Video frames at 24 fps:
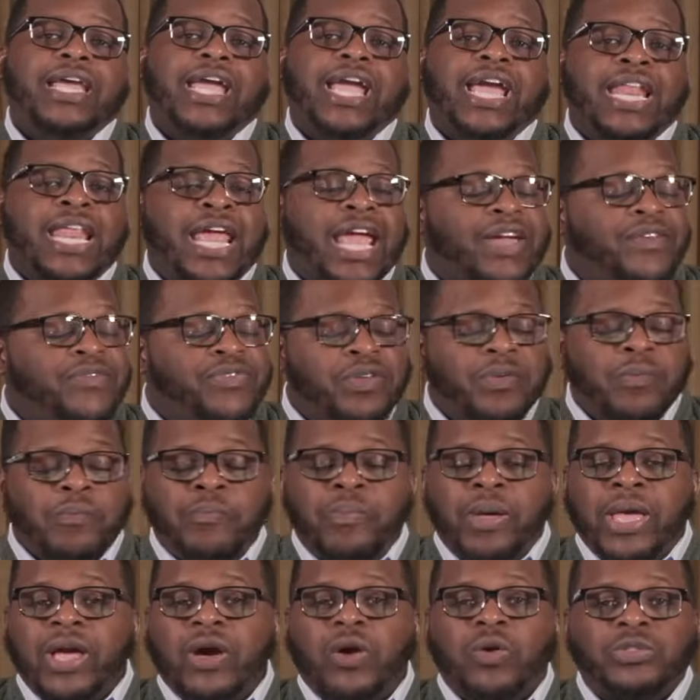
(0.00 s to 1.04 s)
and have the
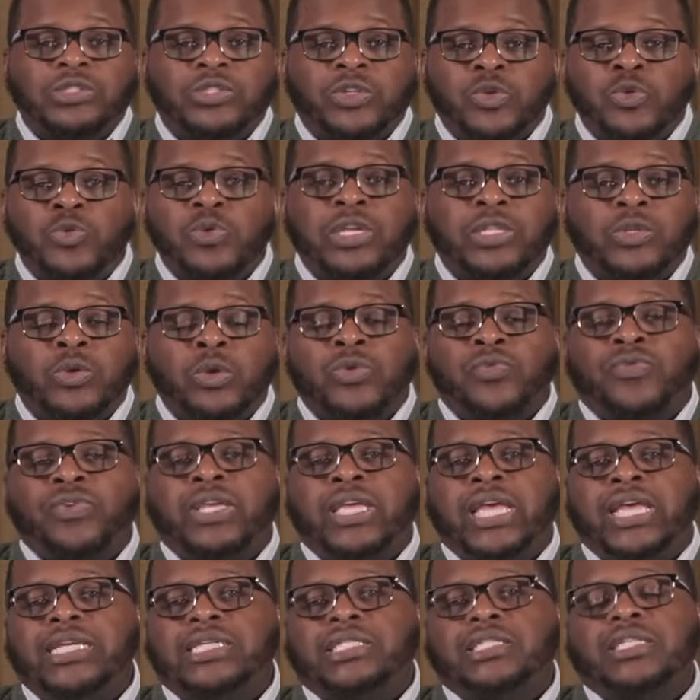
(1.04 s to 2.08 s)
bell so you get
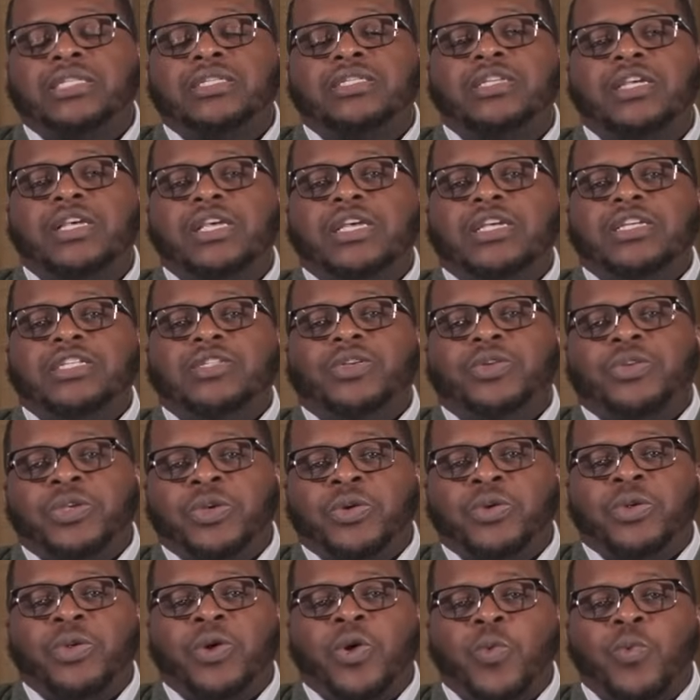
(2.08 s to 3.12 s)
notifications so
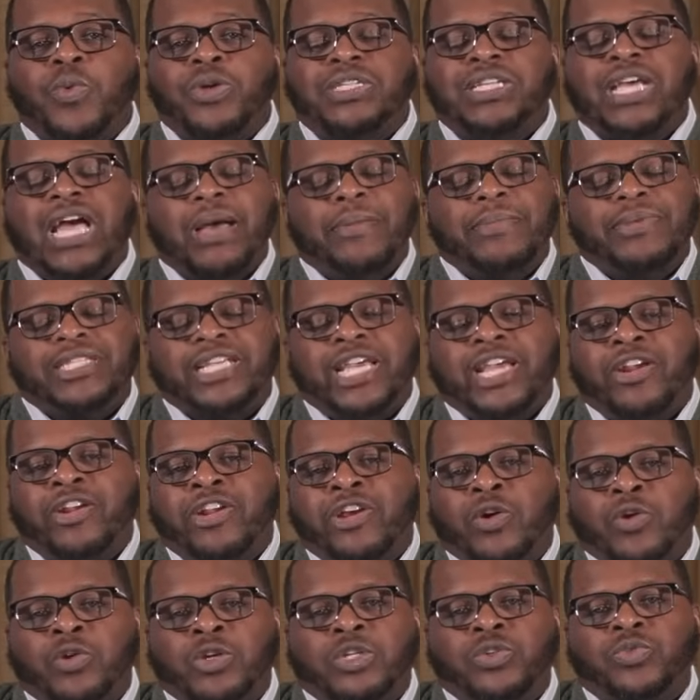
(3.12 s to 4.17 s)
you'll know what time it's
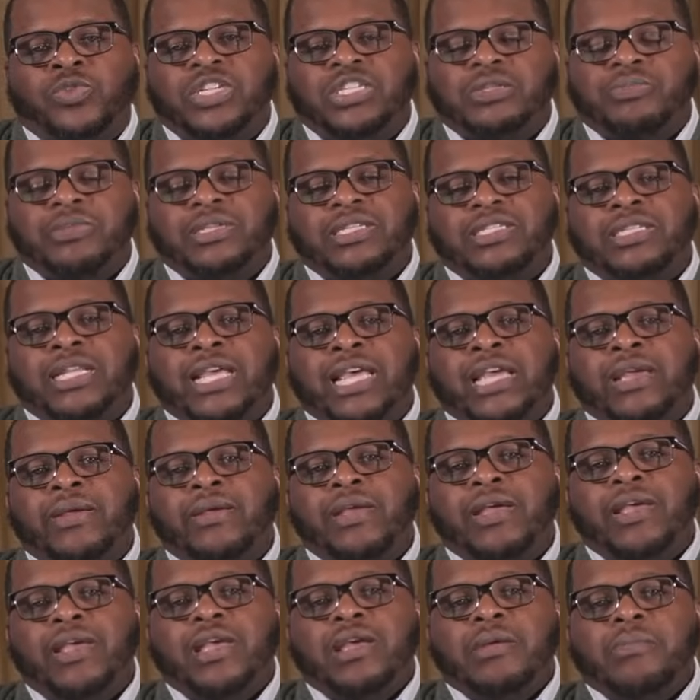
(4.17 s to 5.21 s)
airing on Christmas Day.
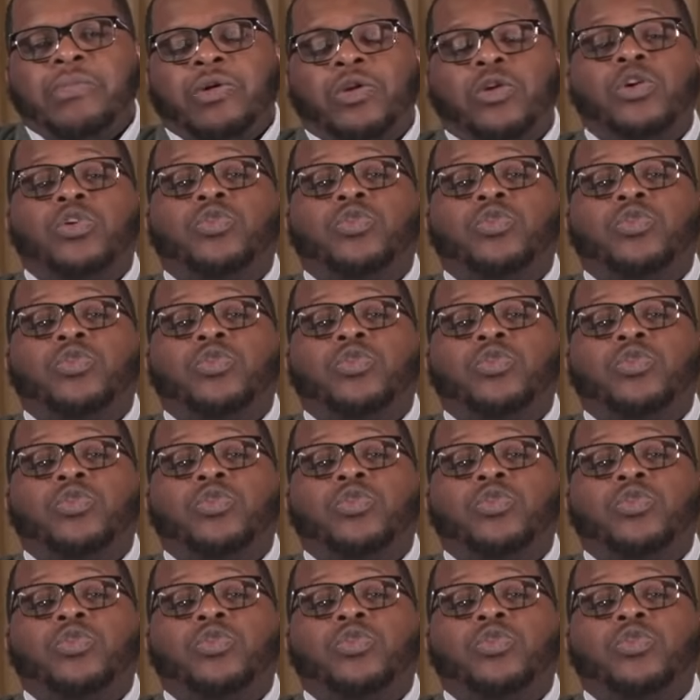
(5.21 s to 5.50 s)
But on